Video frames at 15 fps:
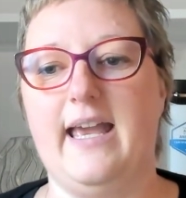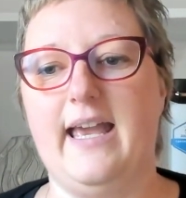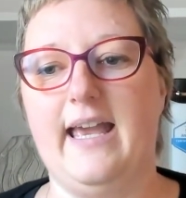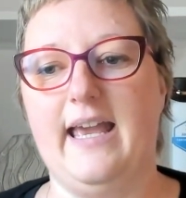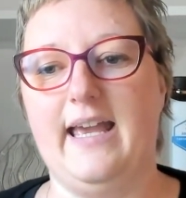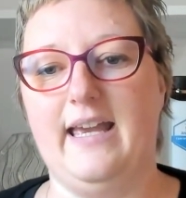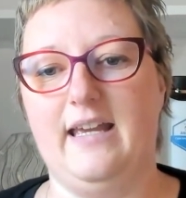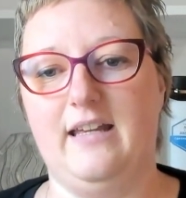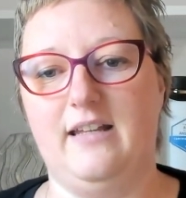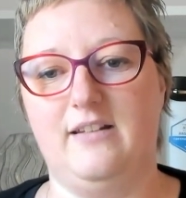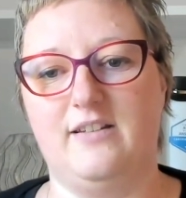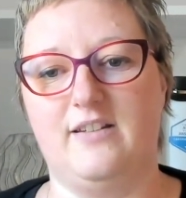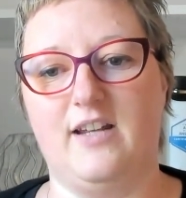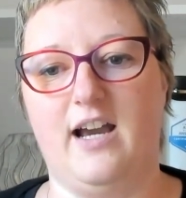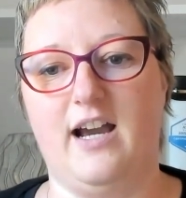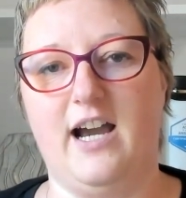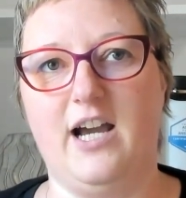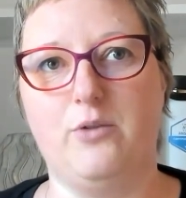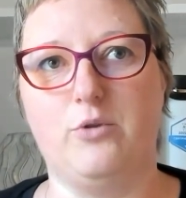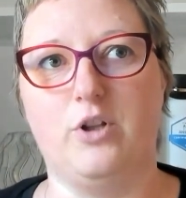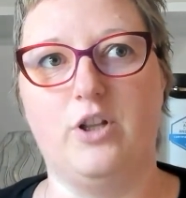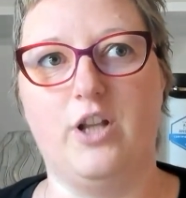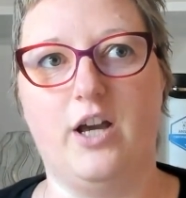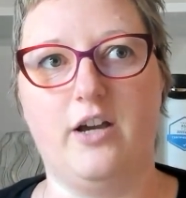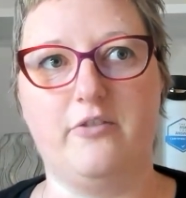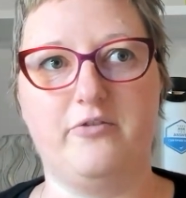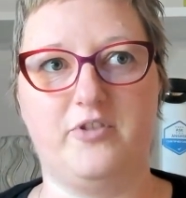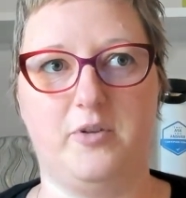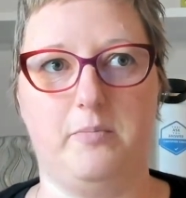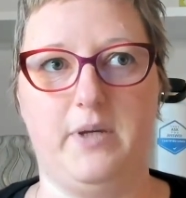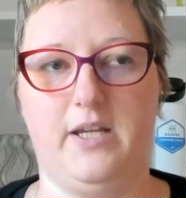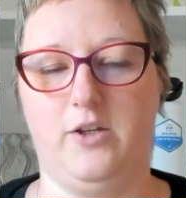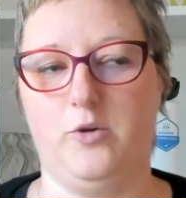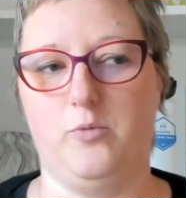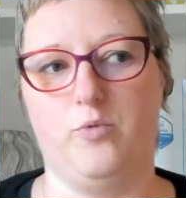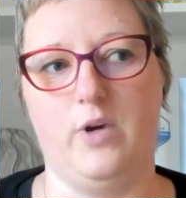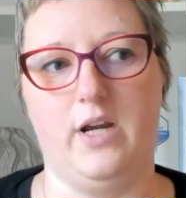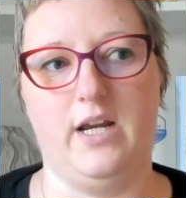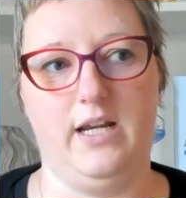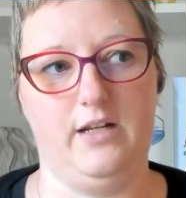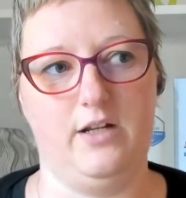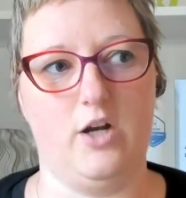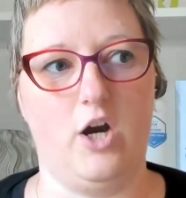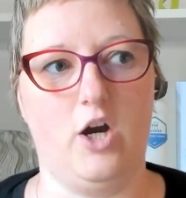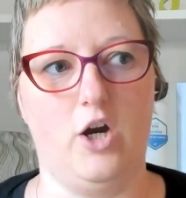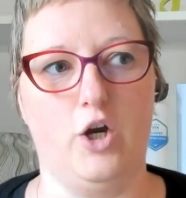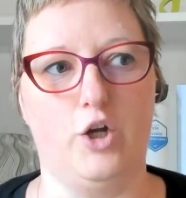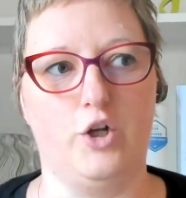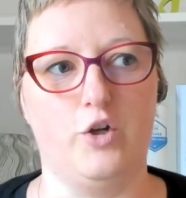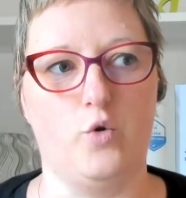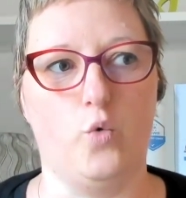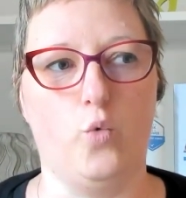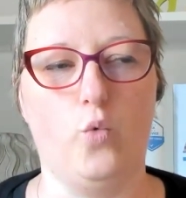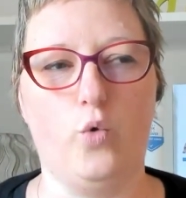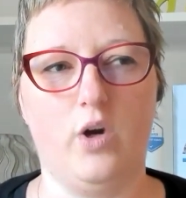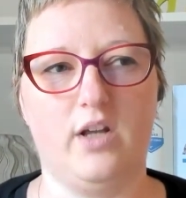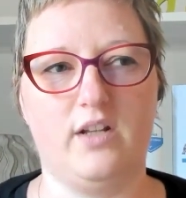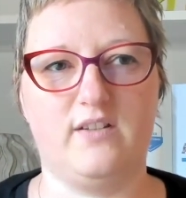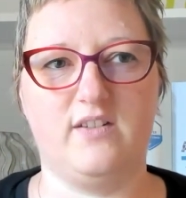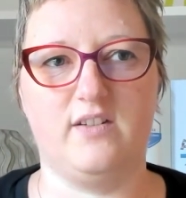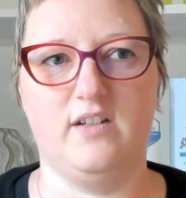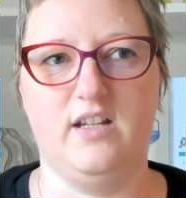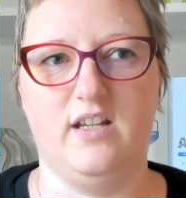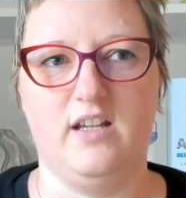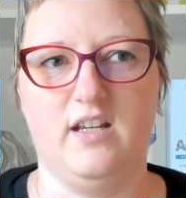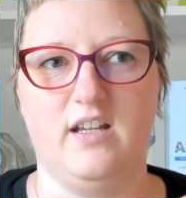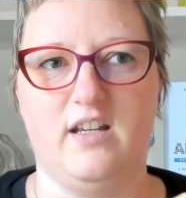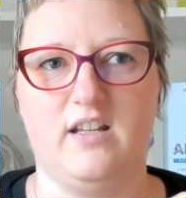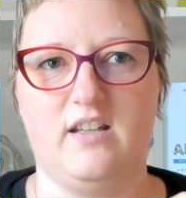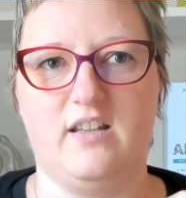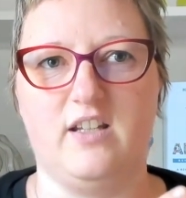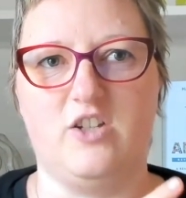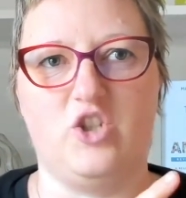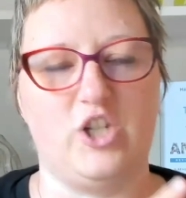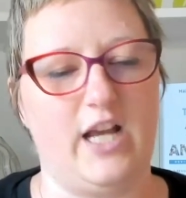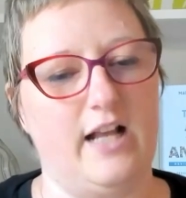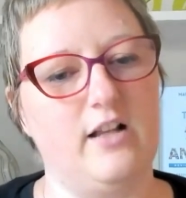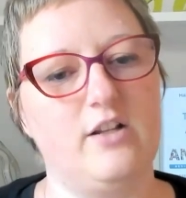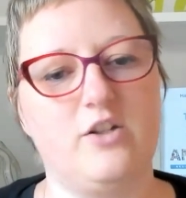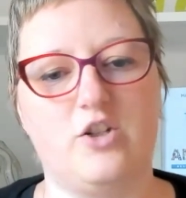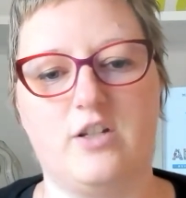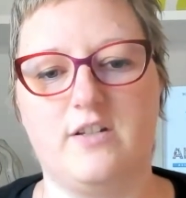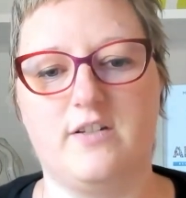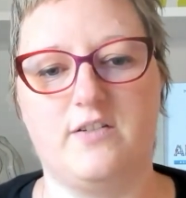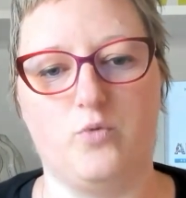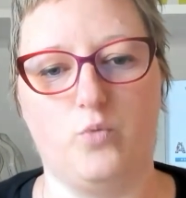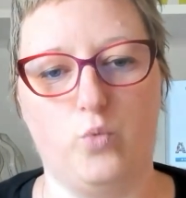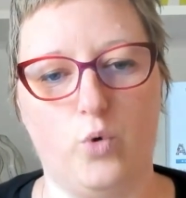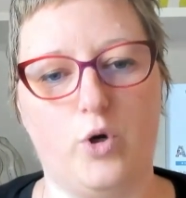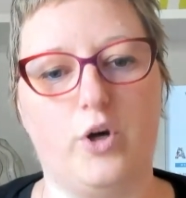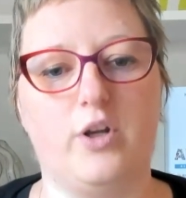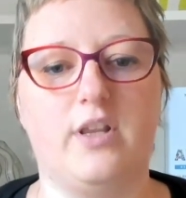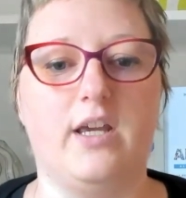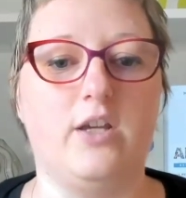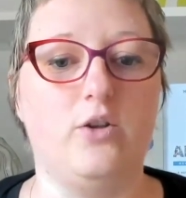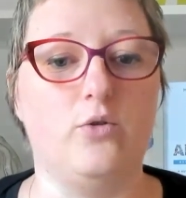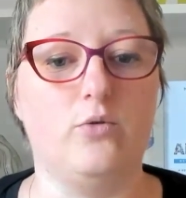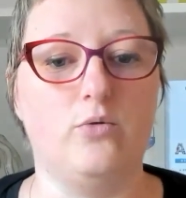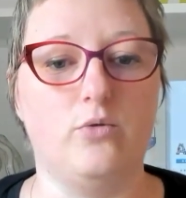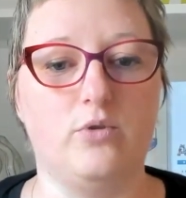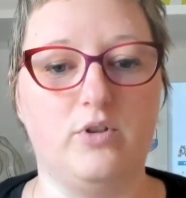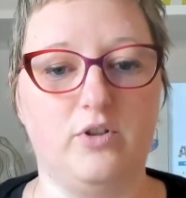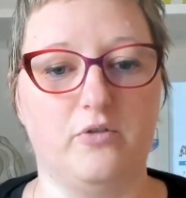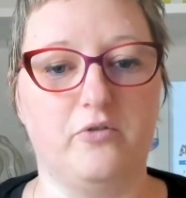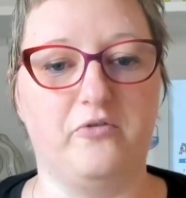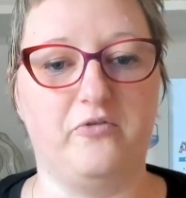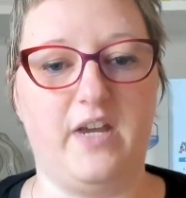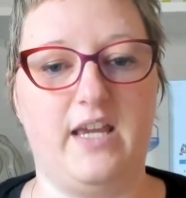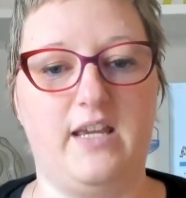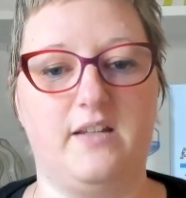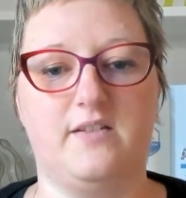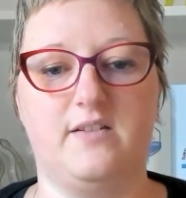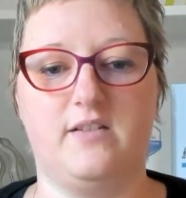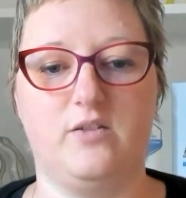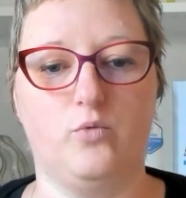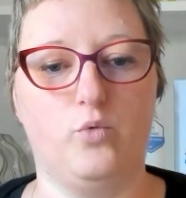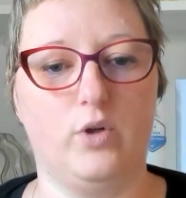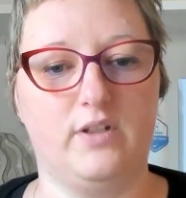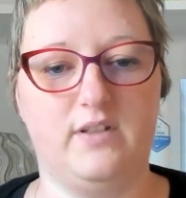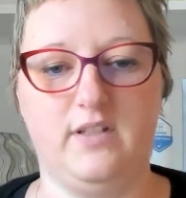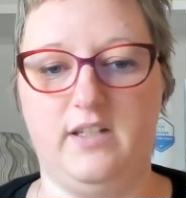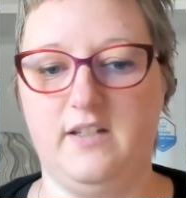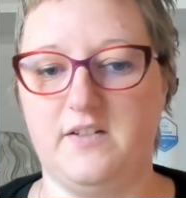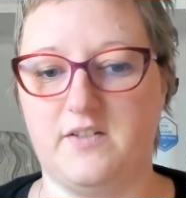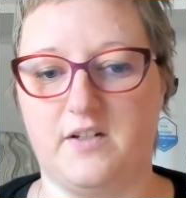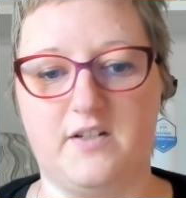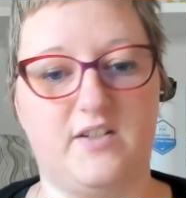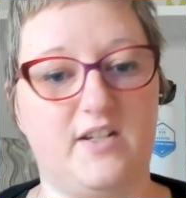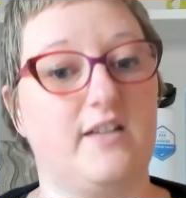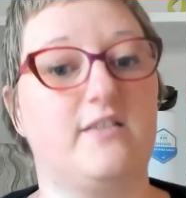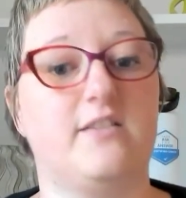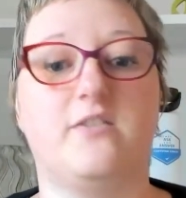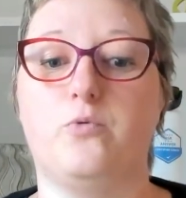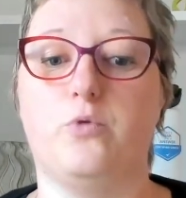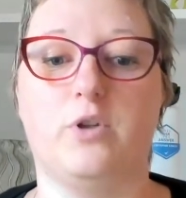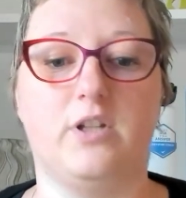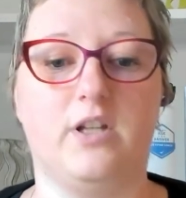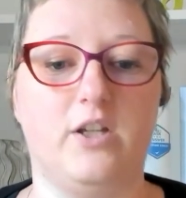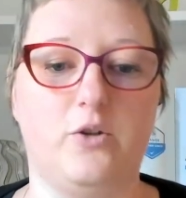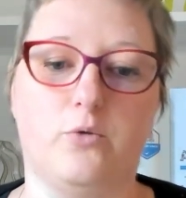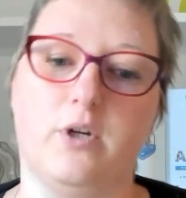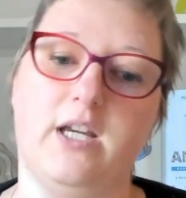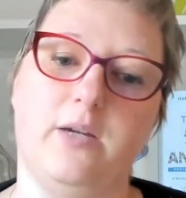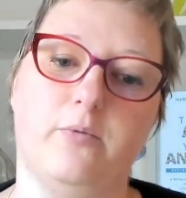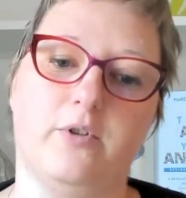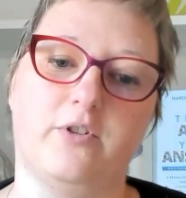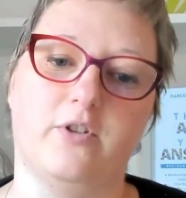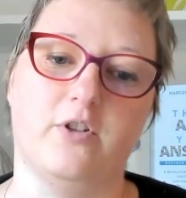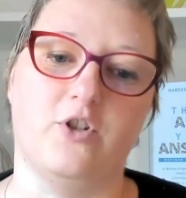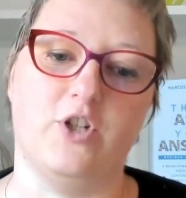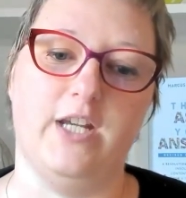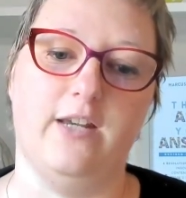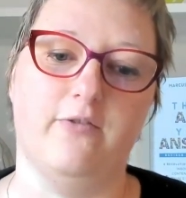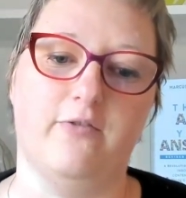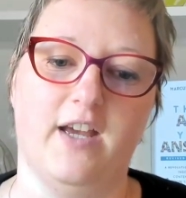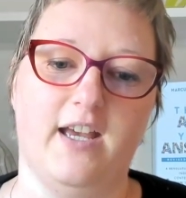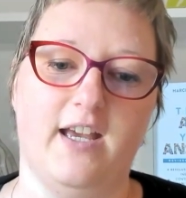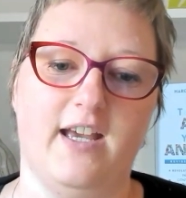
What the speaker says: And I would love to pick your brain on what the challenges were that you faced, what the successes were that you were able to achieve.